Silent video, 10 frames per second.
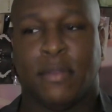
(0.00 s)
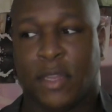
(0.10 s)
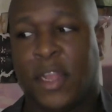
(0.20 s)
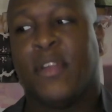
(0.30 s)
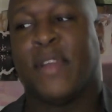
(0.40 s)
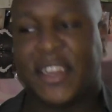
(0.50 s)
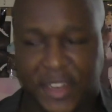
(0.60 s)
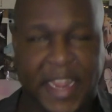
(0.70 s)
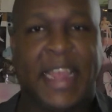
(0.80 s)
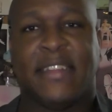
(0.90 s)
You can
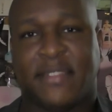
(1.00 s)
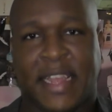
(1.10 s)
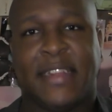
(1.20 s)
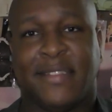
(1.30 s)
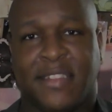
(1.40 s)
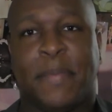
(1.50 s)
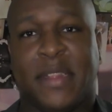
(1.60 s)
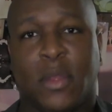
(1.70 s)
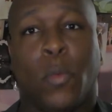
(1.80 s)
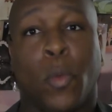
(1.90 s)
raise your hand and say this has
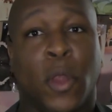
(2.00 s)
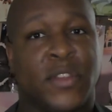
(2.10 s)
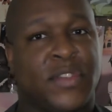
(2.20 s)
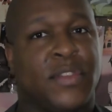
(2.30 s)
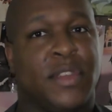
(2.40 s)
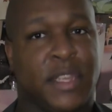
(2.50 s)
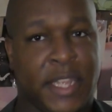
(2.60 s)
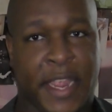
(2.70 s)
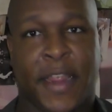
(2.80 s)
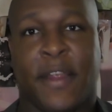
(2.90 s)
been the worst
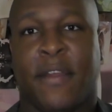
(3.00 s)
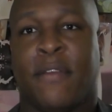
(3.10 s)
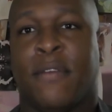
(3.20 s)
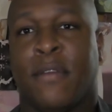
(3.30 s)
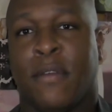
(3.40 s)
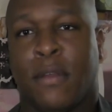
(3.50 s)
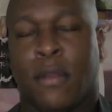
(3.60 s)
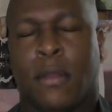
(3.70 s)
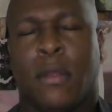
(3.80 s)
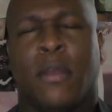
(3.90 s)
year
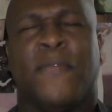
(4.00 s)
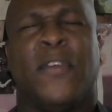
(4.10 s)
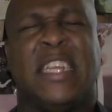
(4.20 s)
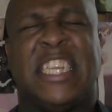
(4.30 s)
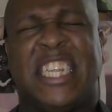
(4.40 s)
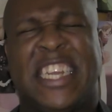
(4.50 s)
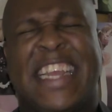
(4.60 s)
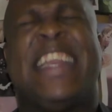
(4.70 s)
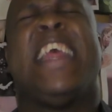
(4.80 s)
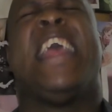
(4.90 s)
for
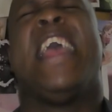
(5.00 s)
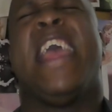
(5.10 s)
legit